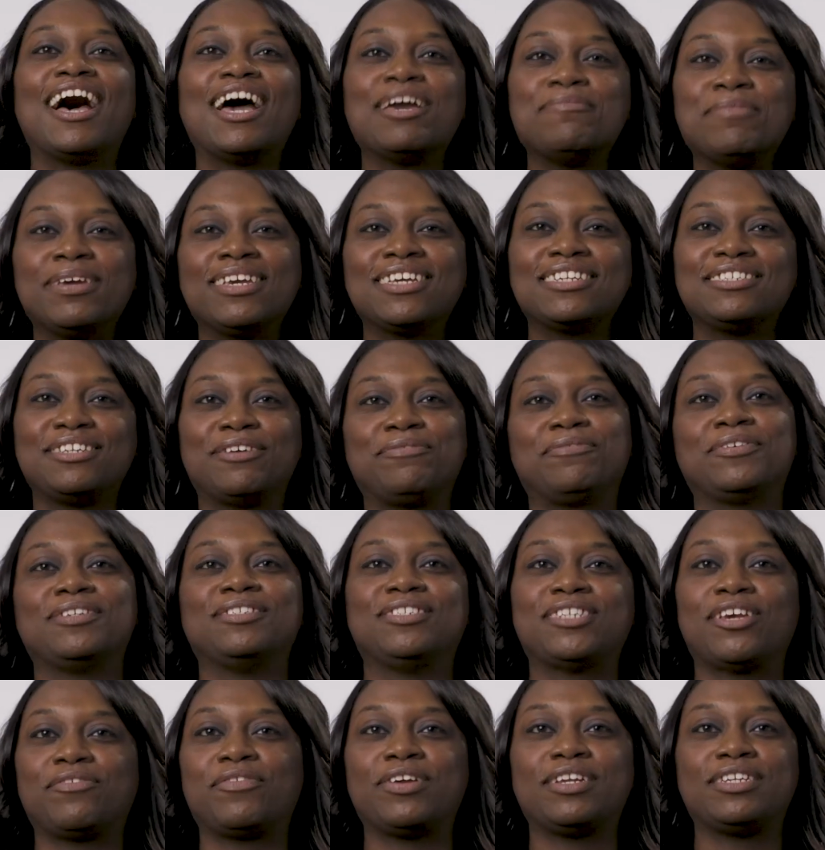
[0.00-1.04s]
I make a
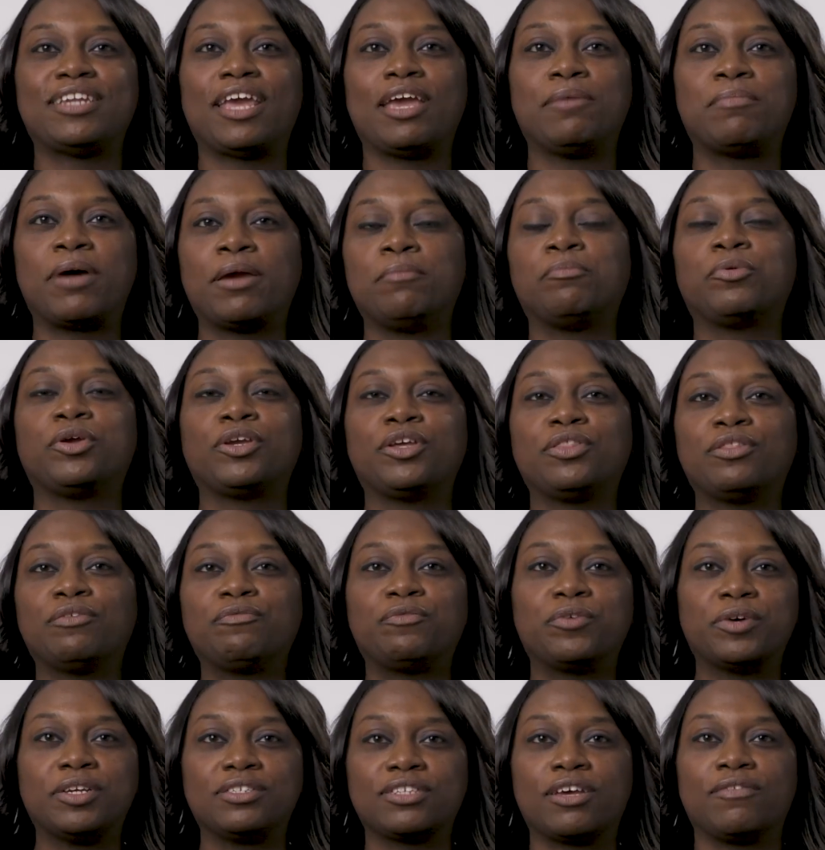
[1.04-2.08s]
difference every day by bringing the
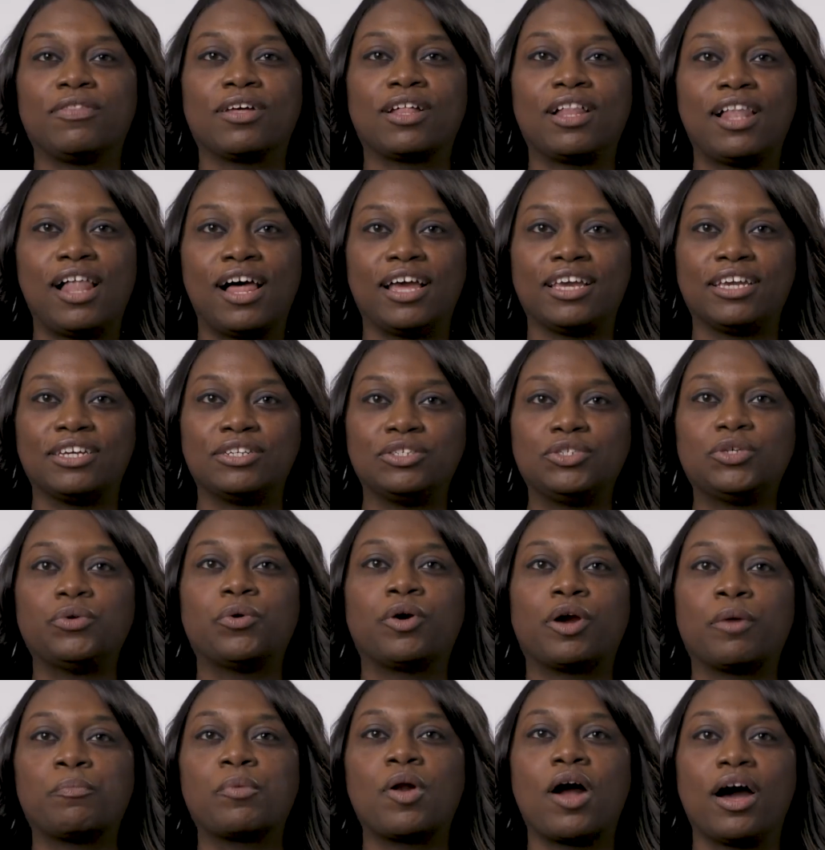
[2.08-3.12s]
voice of a client to
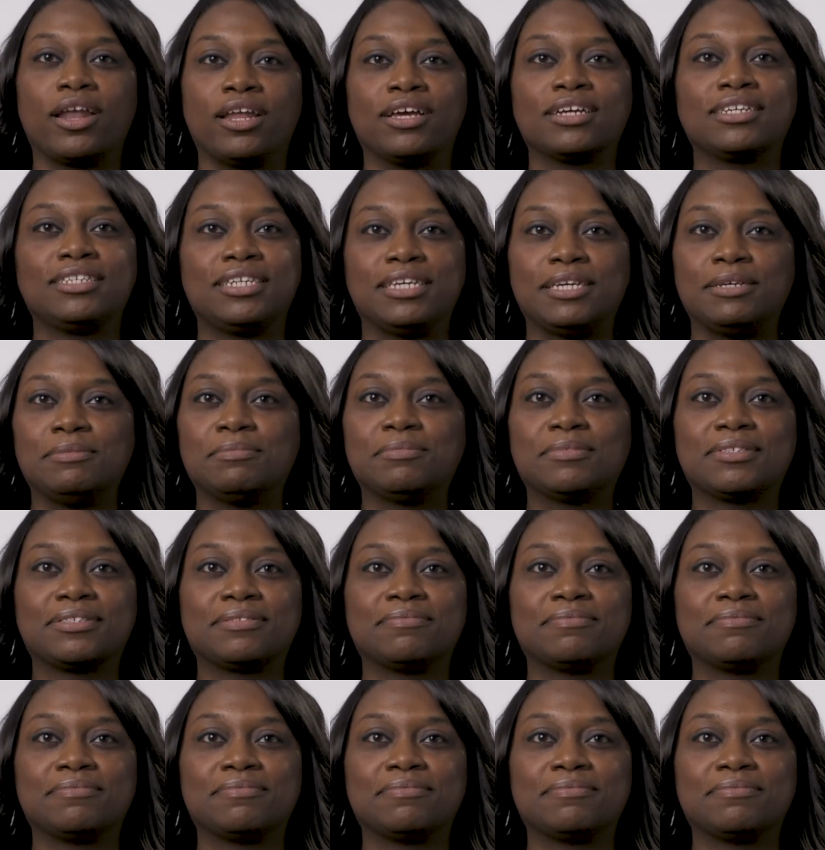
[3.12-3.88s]
our product teams.